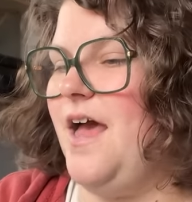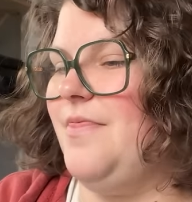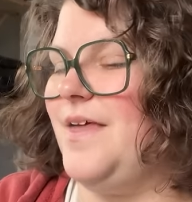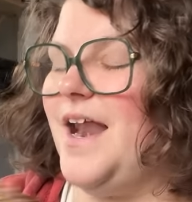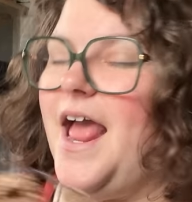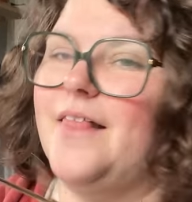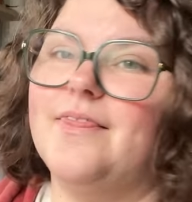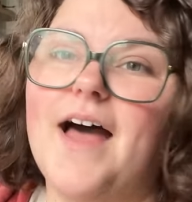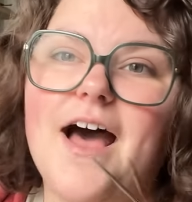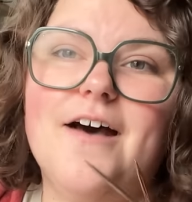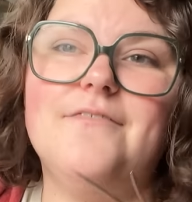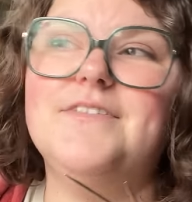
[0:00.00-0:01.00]
that I
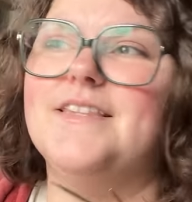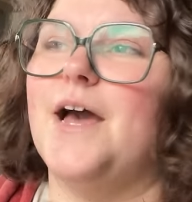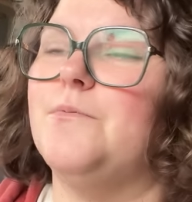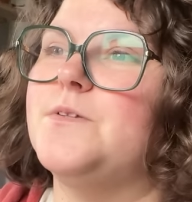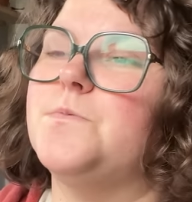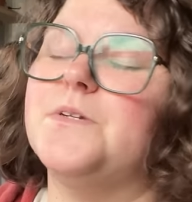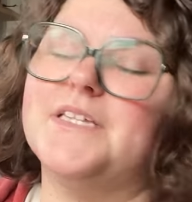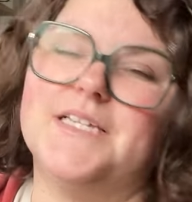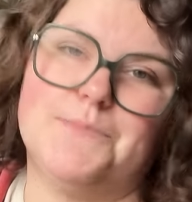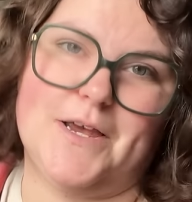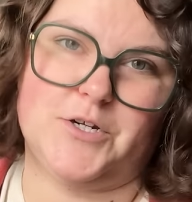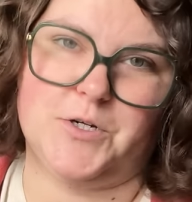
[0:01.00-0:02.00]
loved that was really
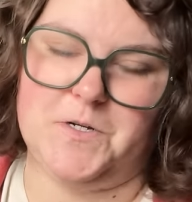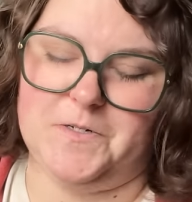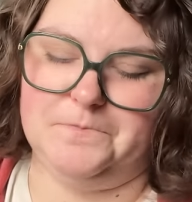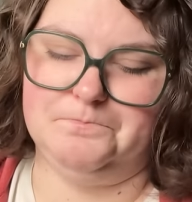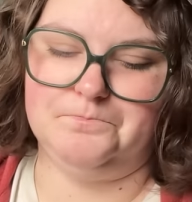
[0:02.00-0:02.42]
special